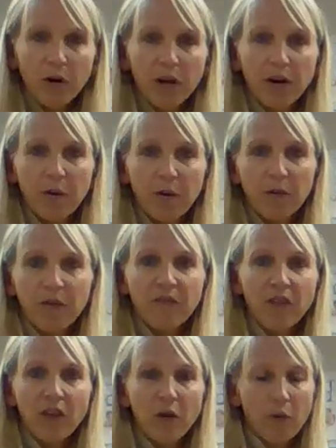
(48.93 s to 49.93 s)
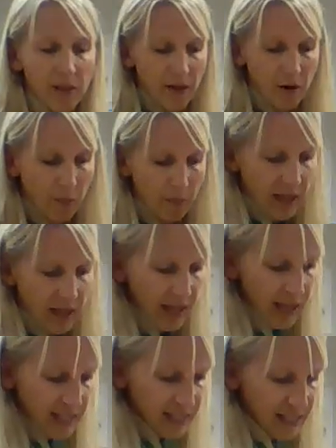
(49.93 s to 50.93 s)
going to review a little bit
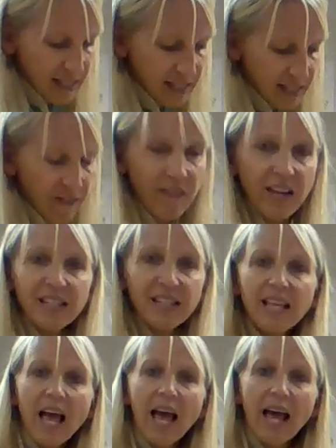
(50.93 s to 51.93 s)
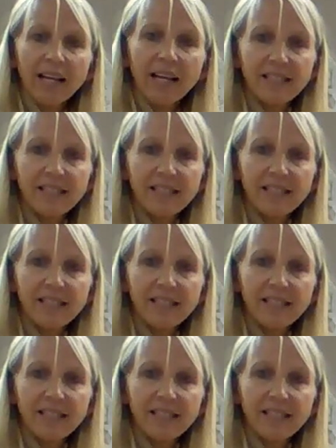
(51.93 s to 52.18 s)
is the suffix s.